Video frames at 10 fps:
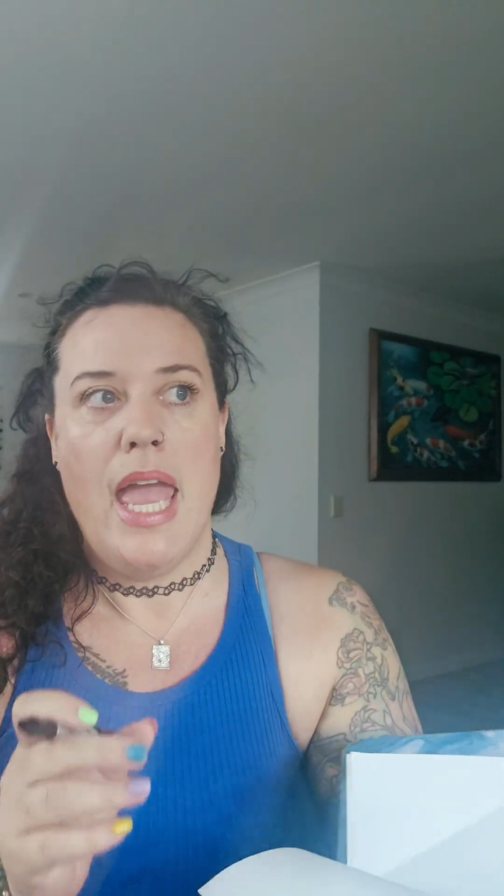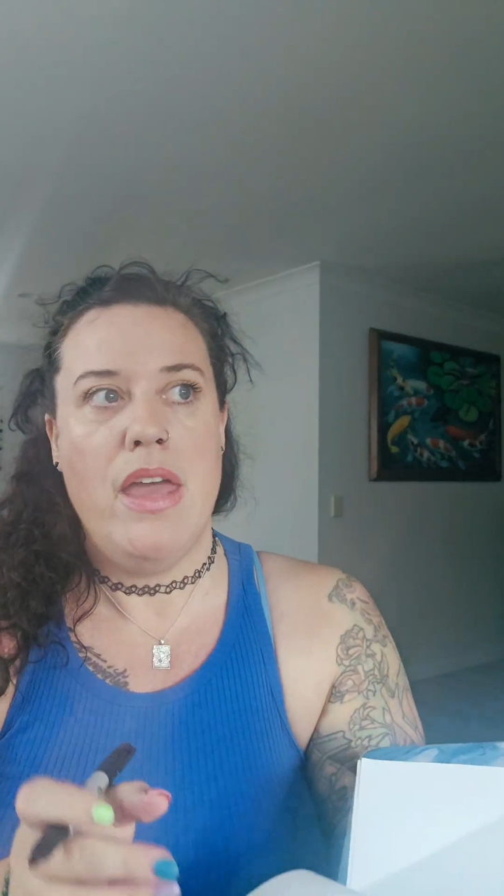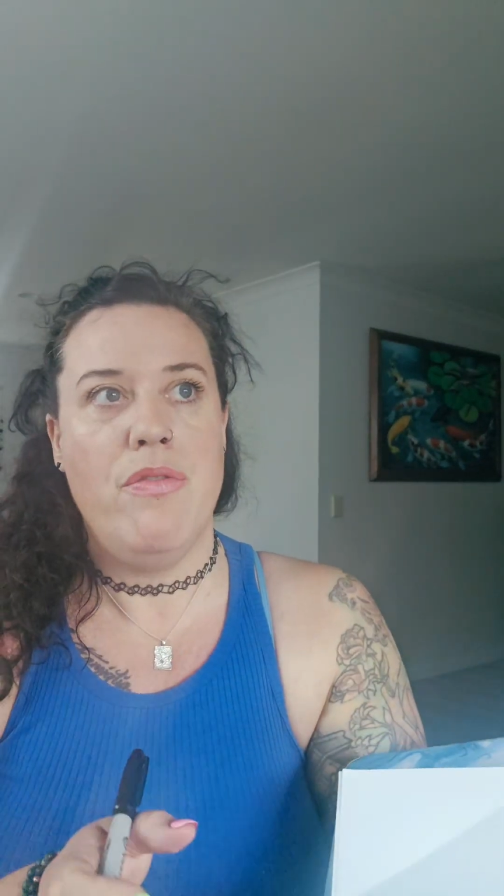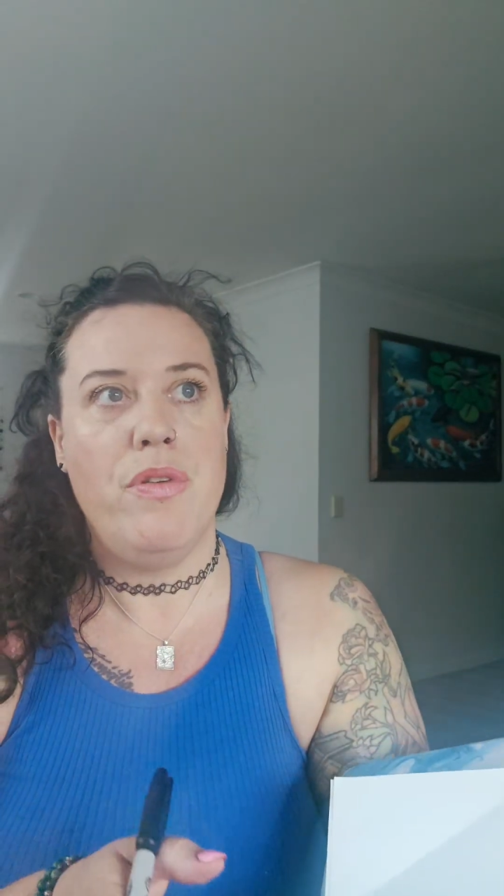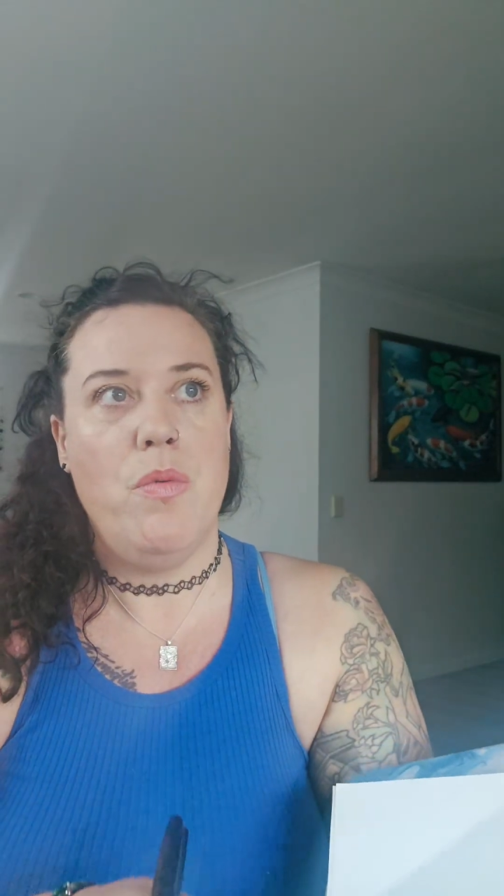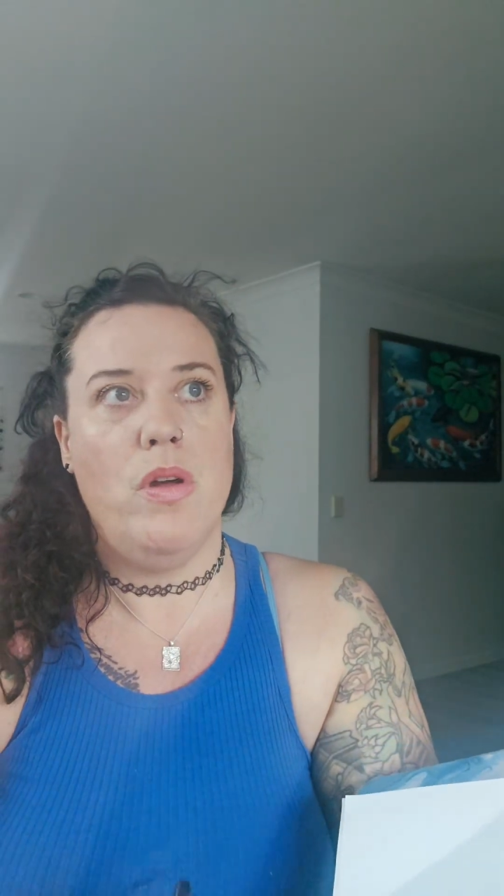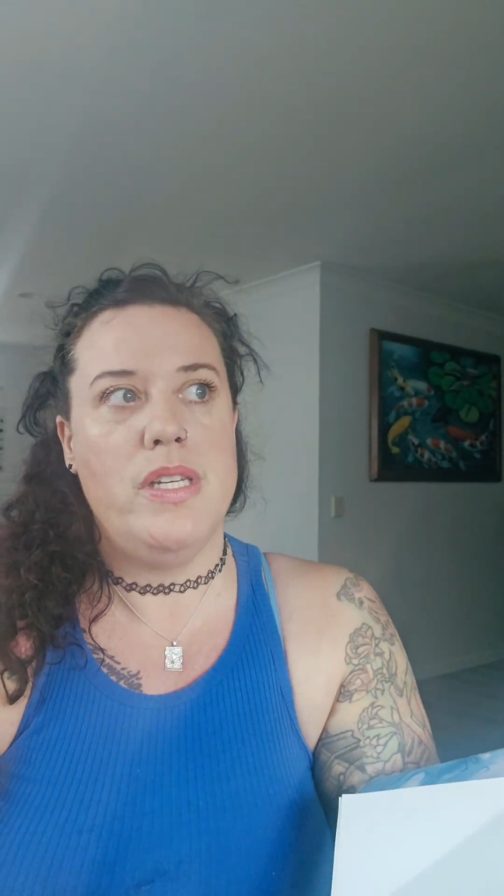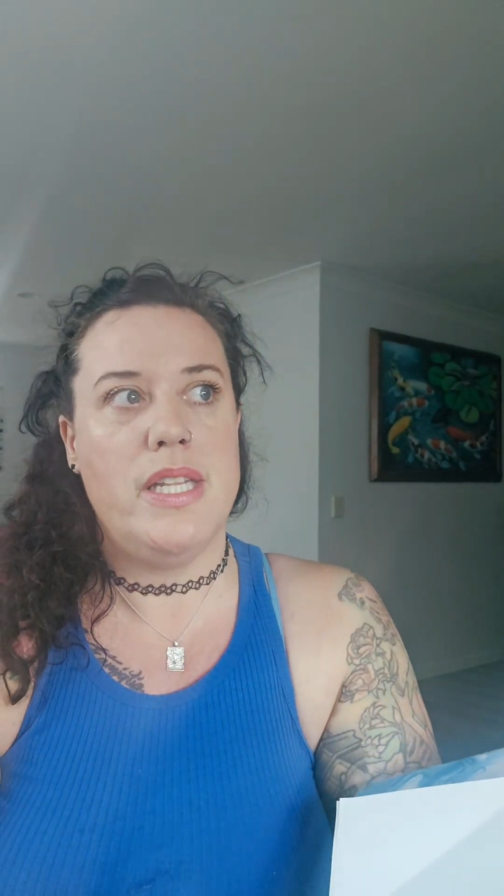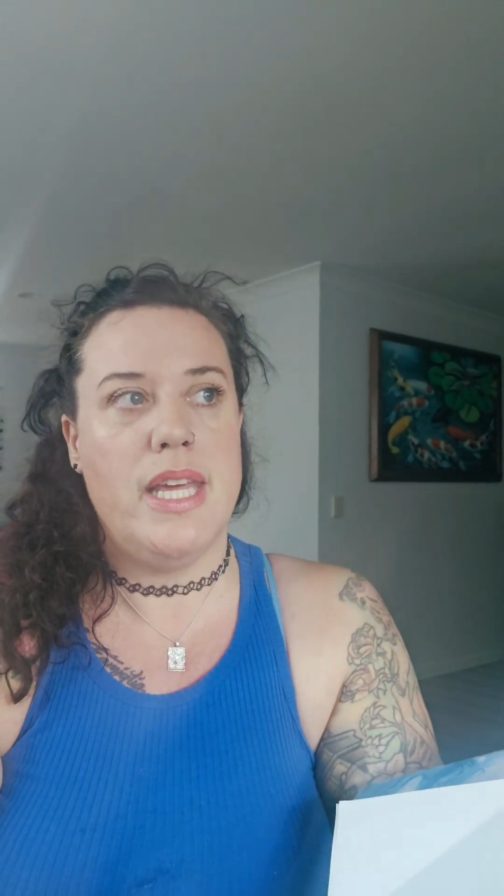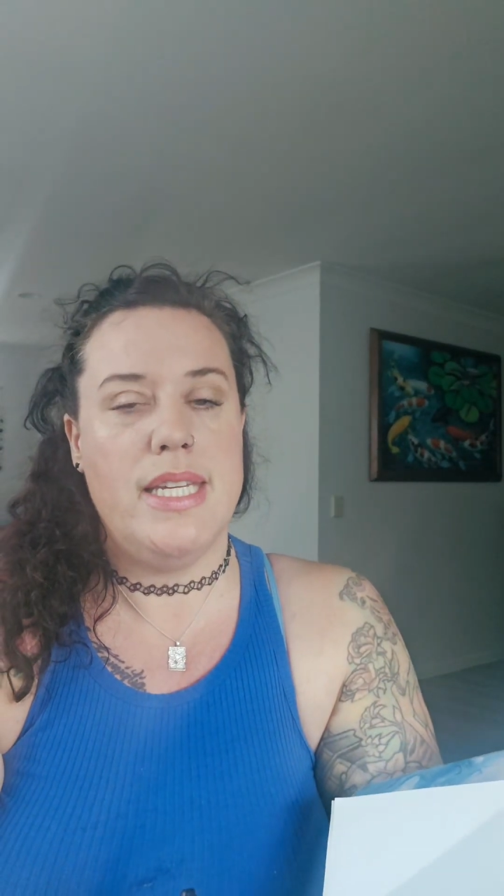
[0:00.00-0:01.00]
If we want
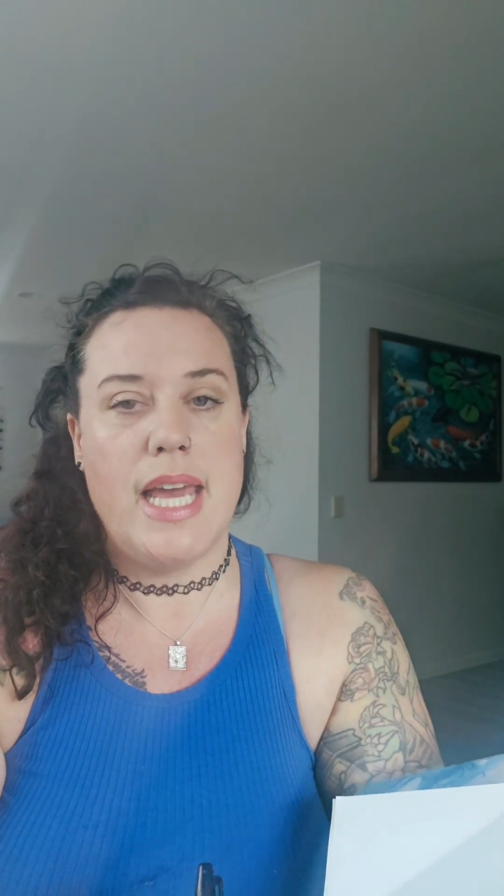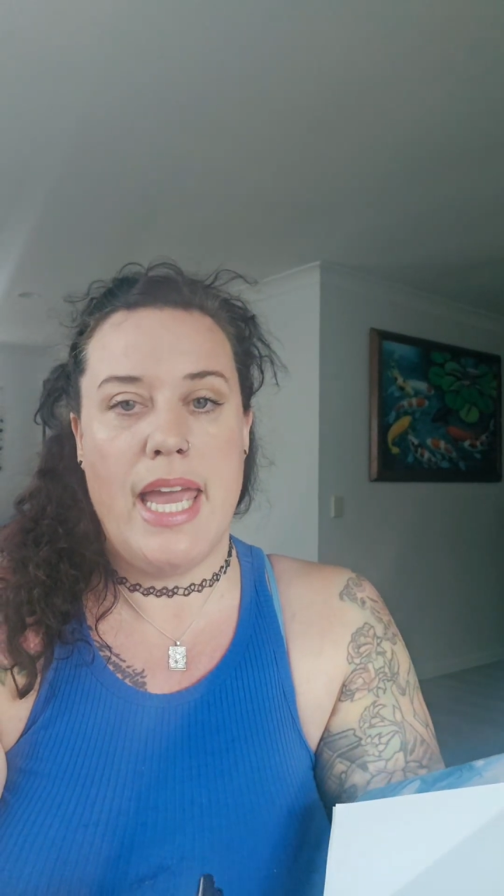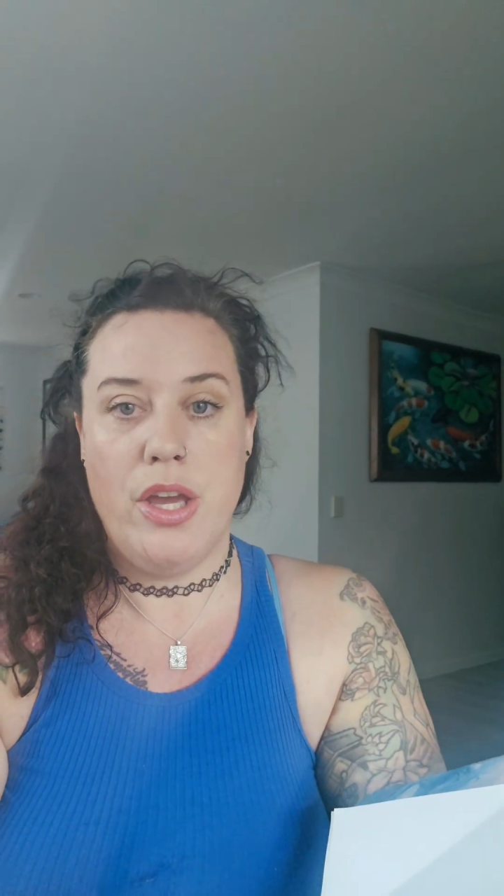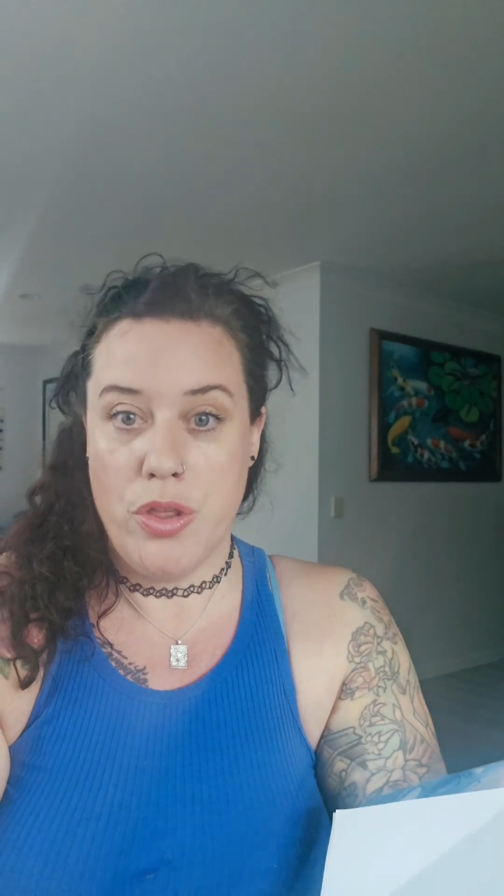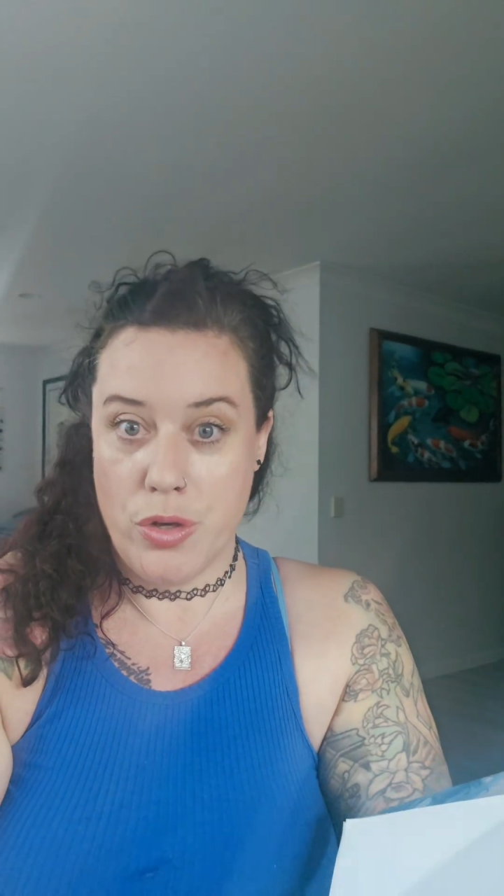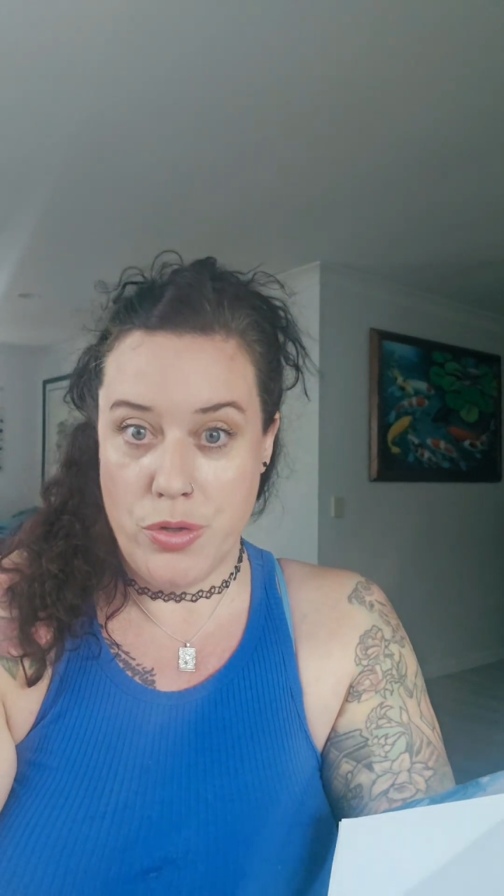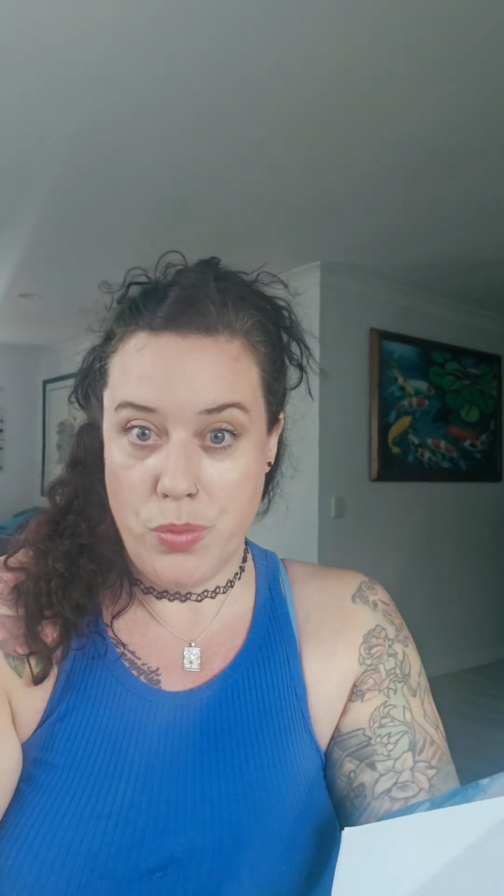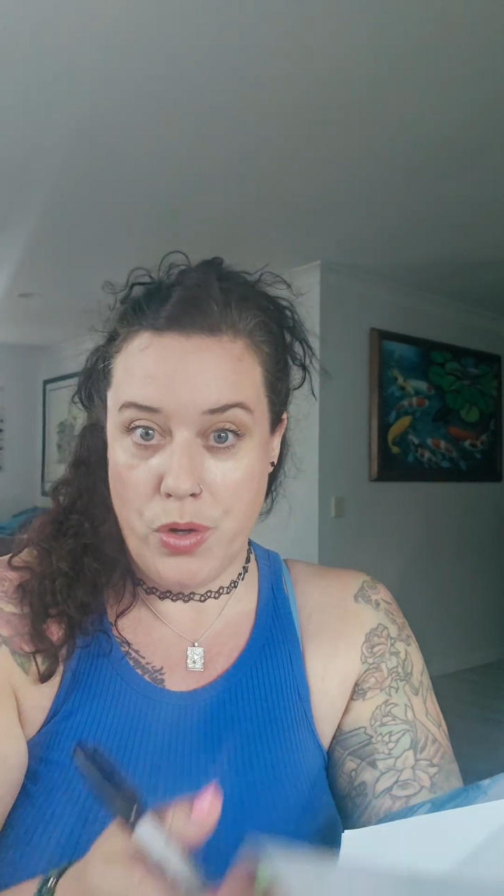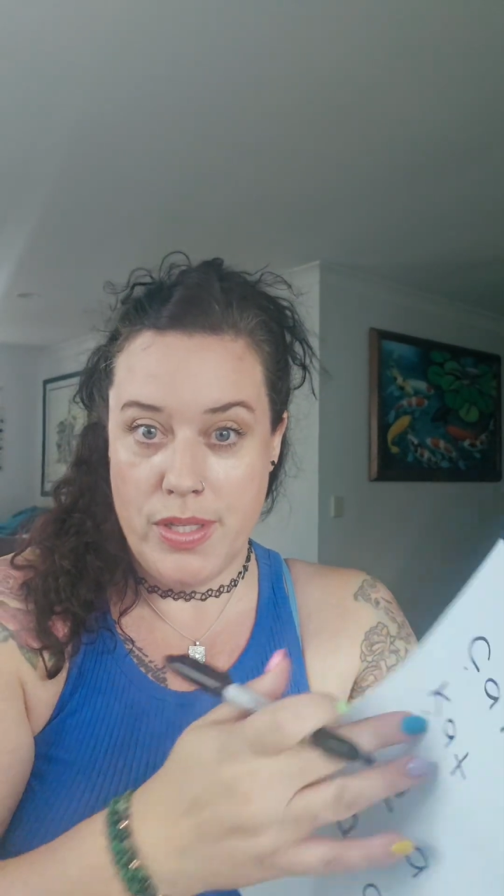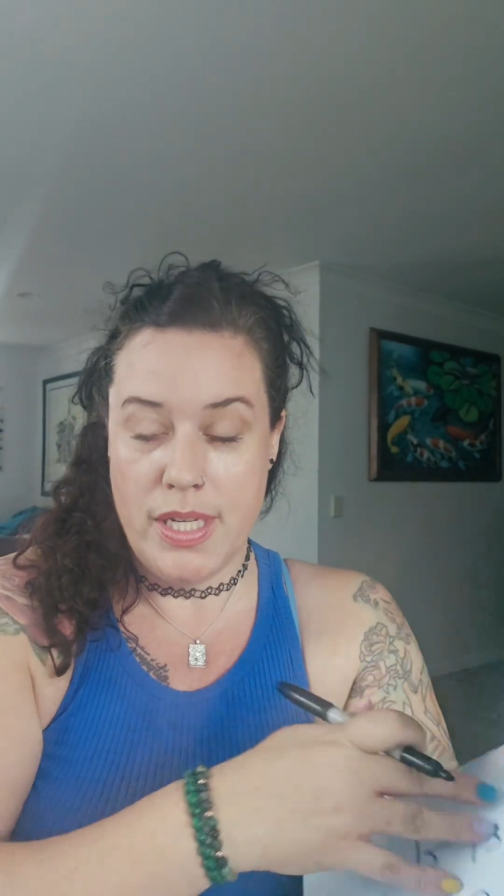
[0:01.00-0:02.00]
to then take
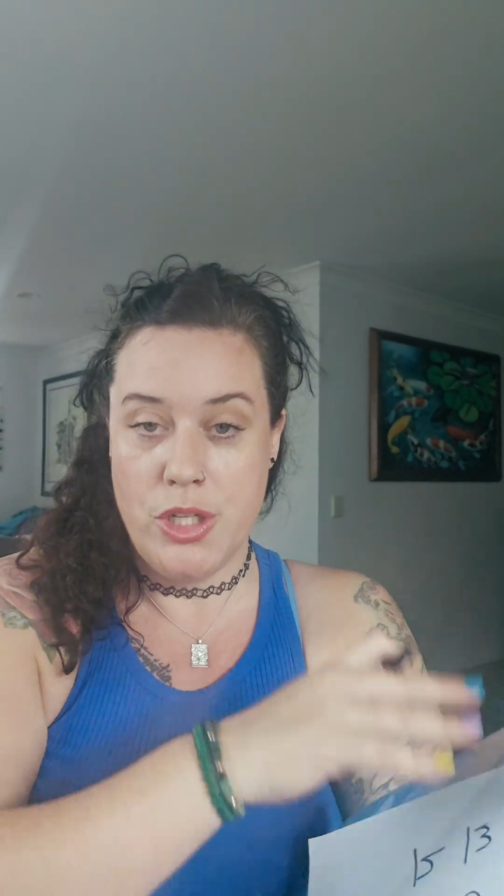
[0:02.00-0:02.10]
those words